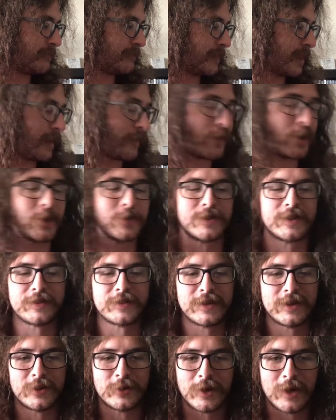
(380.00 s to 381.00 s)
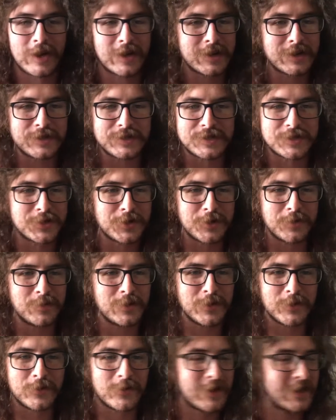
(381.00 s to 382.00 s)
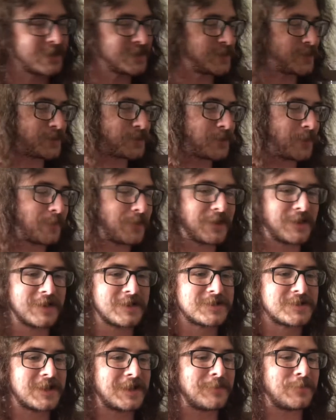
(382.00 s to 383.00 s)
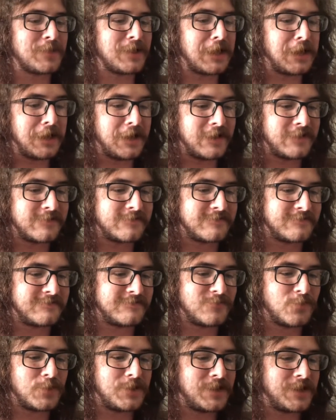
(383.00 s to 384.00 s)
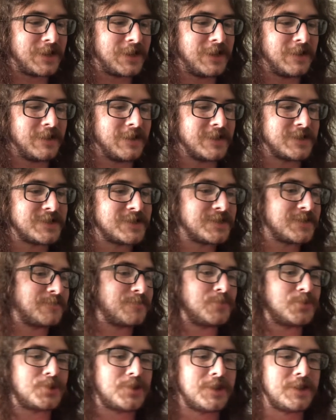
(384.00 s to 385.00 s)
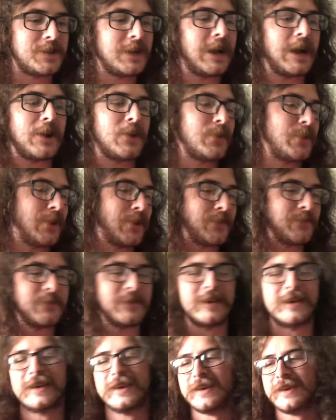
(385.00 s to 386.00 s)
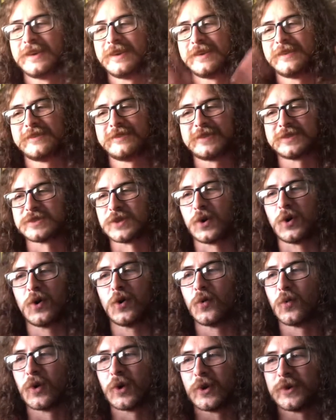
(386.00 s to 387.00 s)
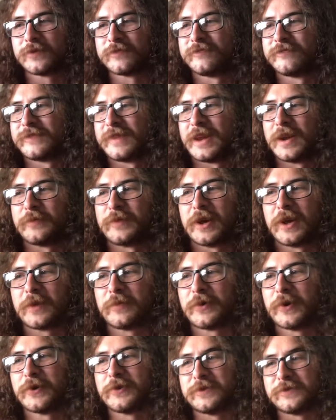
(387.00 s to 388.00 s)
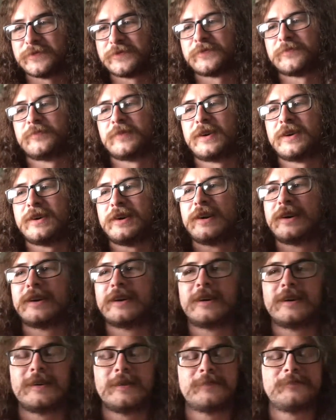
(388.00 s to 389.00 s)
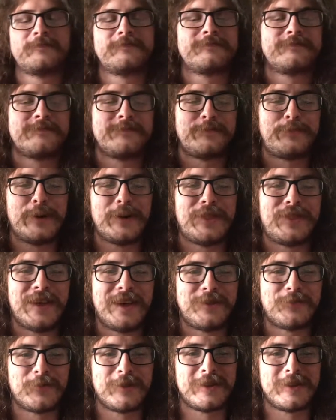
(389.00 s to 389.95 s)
I've heard that they're not considered bluegrass or something because they play ridiculous shit. I don't know. It's a whole world that I'm not a part of. But then we